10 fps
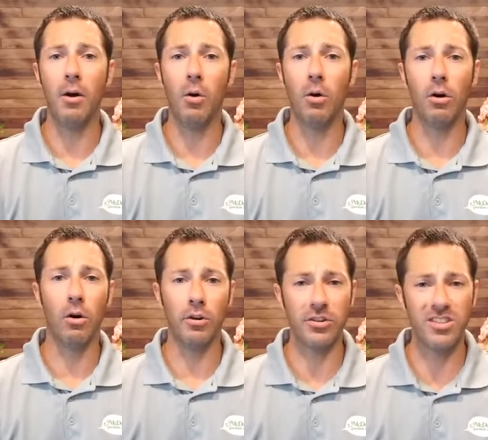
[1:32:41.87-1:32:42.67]
or,
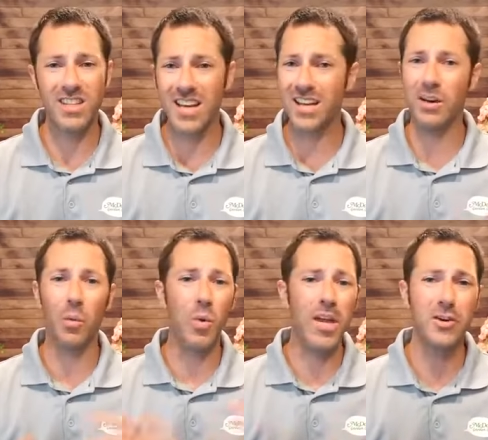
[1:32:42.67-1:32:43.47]
or you're seeing
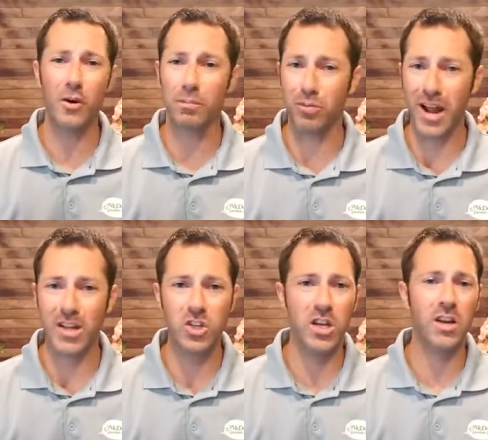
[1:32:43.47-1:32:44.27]
weaker
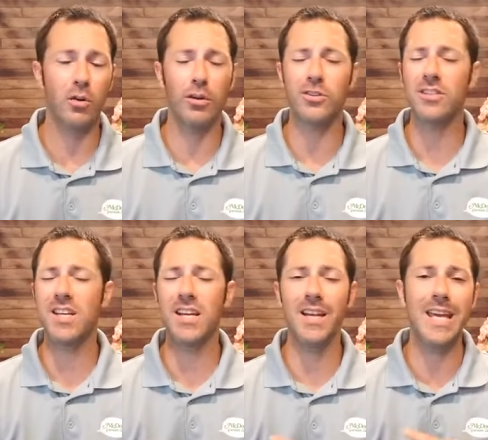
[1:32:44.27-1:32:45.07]
branching or you're
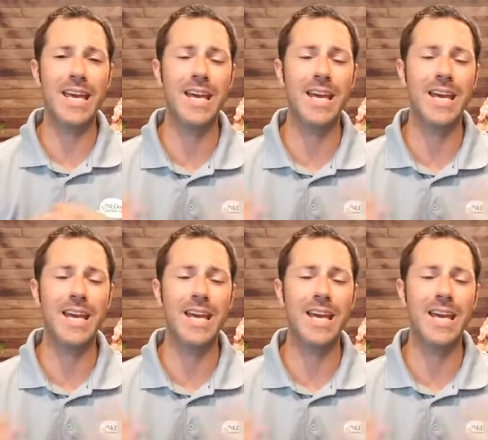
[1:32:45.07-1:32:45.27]
seeing any